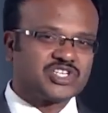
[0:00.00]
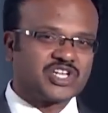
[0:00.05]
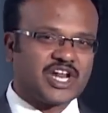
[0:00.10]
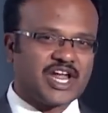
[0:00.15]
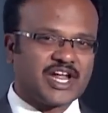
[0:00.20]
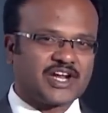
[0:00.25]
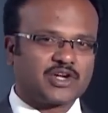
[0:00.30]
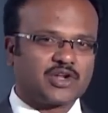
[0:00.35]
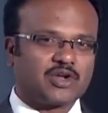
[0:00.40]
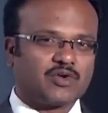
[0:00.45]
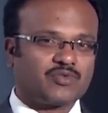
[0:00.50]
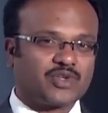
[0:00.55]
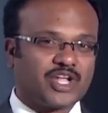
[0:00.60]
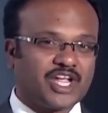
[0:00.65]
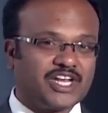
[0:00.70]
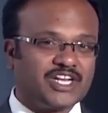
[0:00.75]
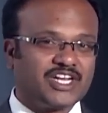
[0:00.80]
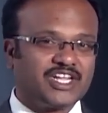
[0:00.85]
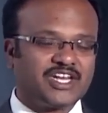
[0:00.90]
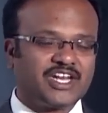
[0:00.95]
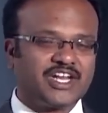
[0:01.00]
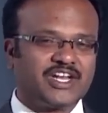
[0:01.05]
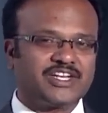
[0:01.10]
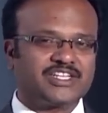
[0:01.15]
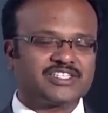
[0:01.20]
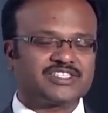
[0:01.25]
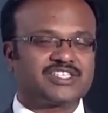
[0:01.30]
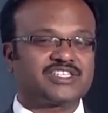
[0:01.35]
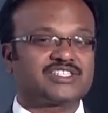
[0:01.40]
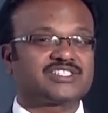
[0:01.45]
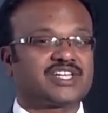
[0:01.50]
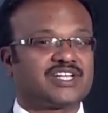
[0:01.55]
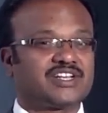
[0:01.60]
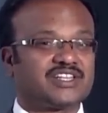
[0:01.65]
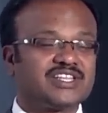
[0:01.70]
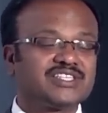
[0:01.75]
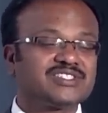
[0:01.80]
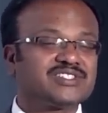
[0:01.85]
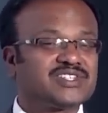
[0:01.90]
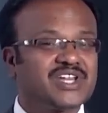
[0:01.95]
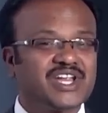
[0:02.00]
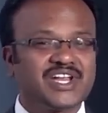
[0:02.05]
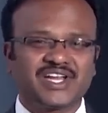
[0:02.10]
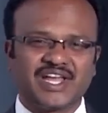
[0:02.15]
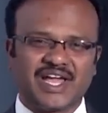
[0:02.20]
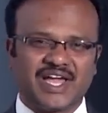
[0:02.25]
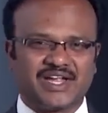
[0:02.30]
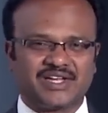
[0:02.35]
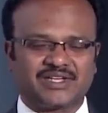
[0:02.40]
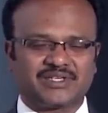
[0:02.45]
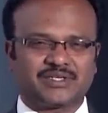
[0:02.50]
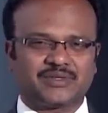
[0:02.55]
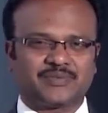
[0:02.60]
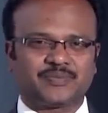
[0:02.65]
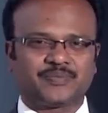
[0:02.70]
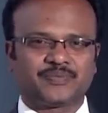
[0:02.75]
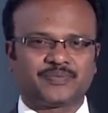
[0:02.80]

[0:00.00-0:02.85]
Act of 1886 and the State Act.